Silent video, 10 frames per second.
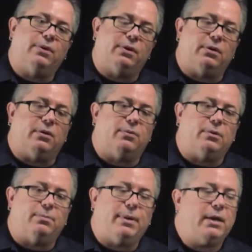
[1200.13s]

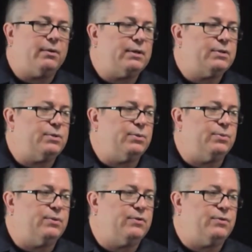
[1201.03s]
a parent
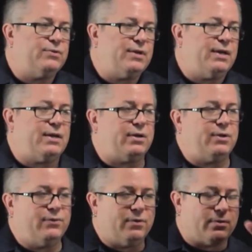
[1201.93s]
who doesn't understand how to
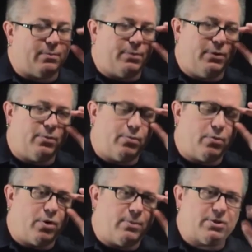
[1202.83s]
use a computer
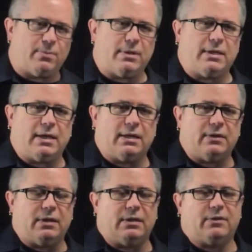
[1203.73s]
program or something like that,
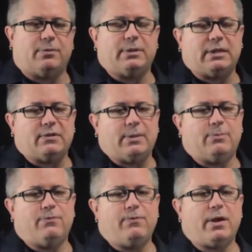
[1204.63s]
and something that
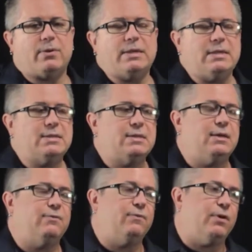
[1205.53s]
seems very easy
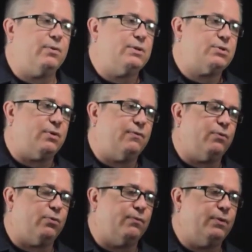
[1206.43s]
and very
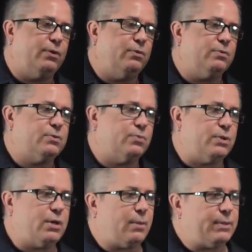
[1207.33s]
straightforward for you is
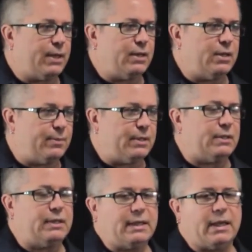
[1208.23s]
really complicated to them,
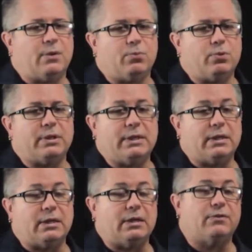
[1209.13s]
and they can't really get
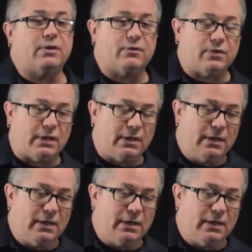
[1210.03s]
it. And it's because they,